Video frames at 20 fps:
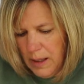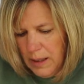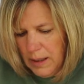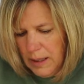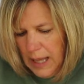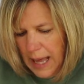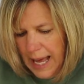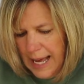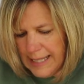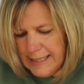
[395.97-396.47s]

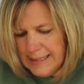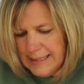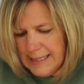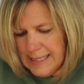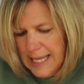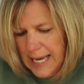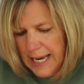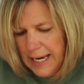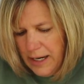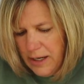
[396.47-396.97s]
lines
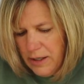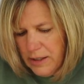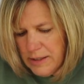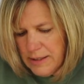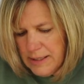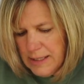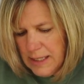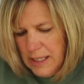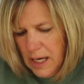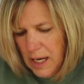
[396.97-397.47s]
there
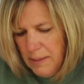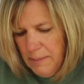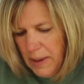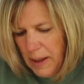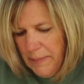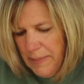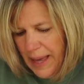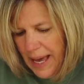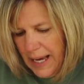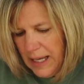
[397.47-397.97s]
to cut
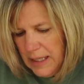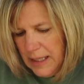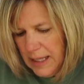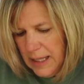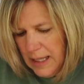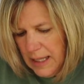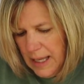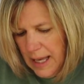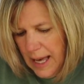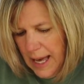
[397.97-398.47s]
my back
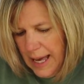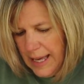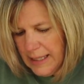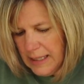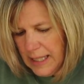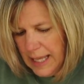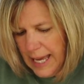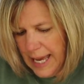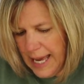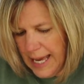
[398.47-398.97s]
hind
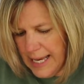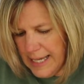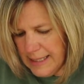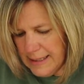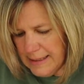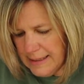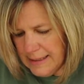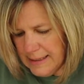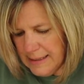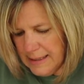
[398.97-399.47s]
legs.